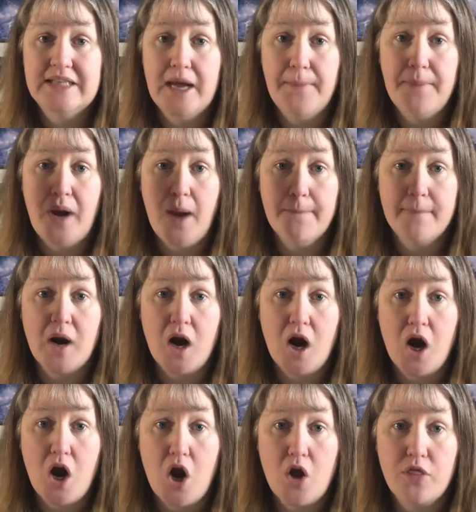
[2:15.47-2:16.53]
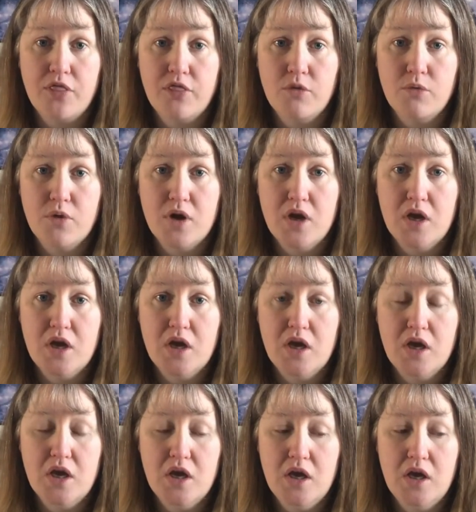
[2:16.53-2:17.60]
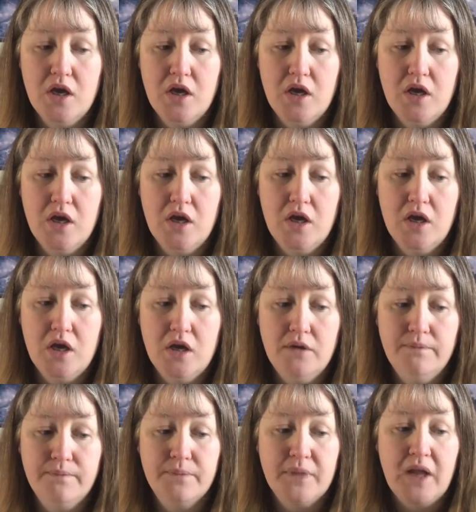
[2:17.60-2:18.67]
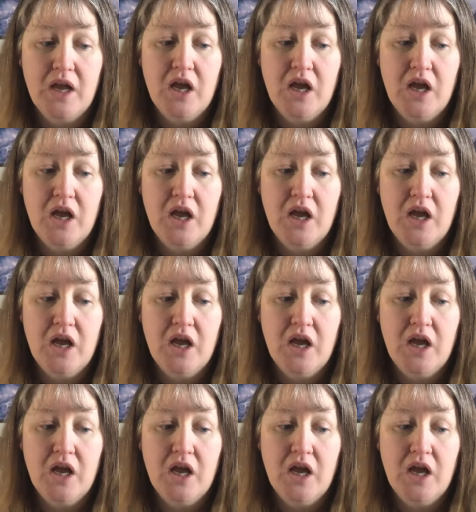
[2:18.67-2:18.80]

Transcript: Tip number 3.